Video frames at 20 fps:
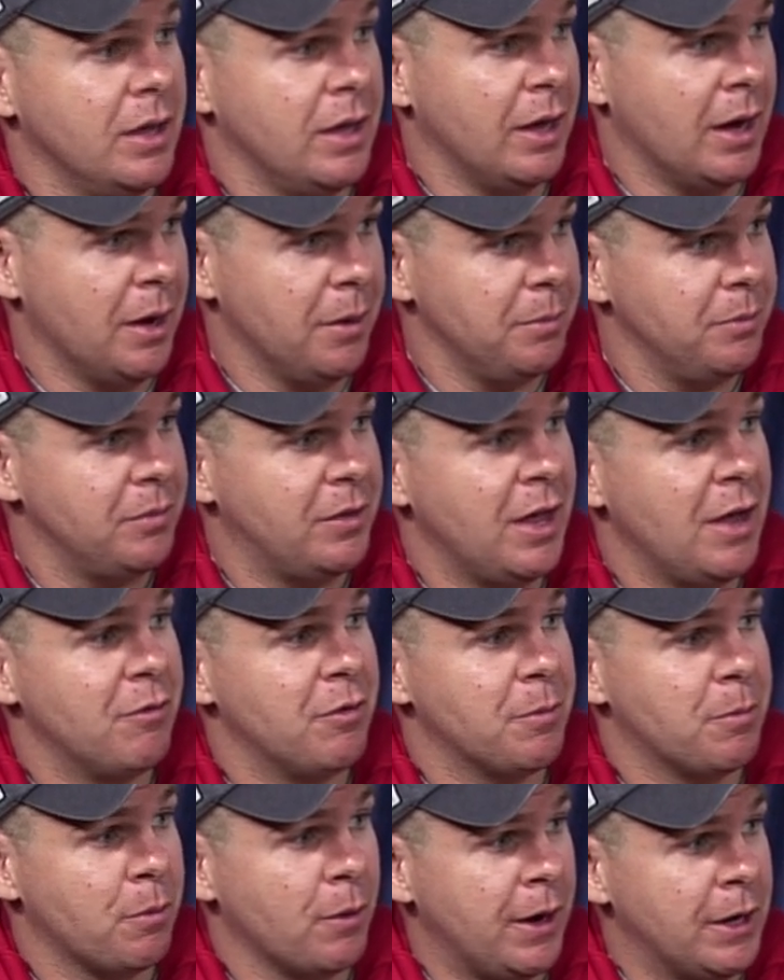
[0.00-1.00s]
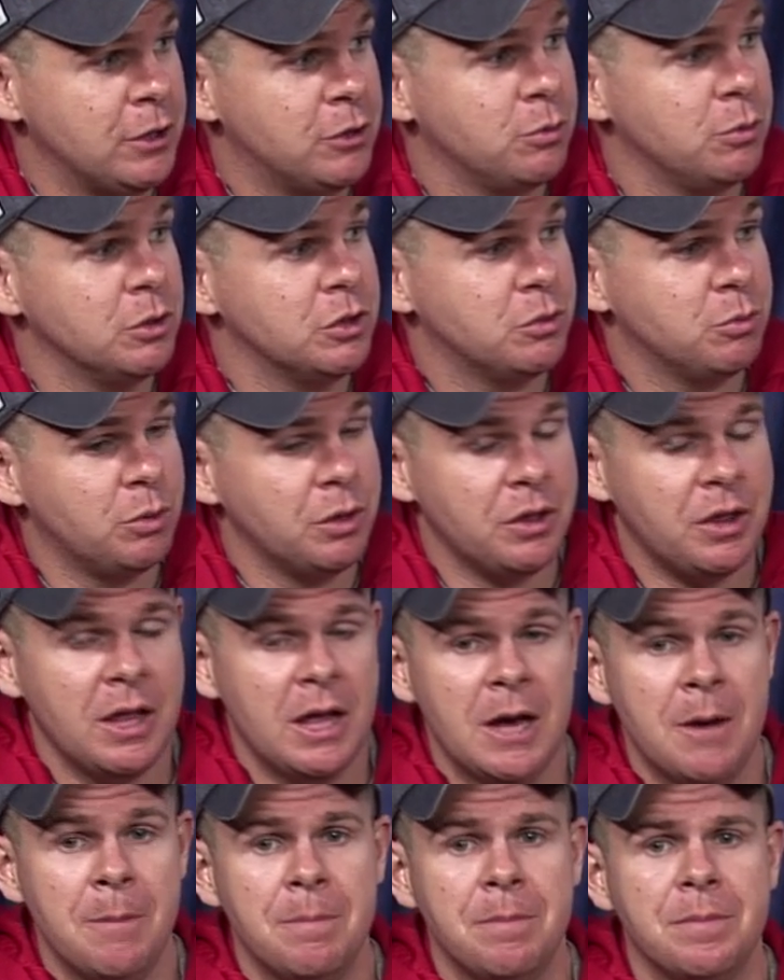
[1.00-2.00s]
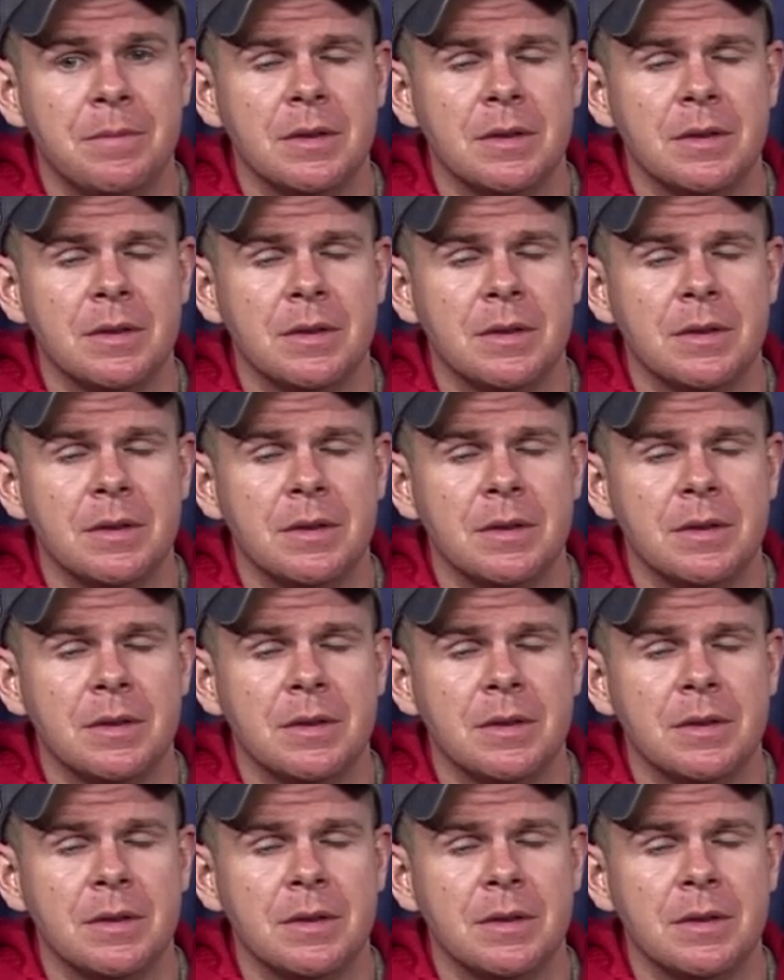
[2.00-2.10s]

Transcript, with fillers: yeah, David Price was with him.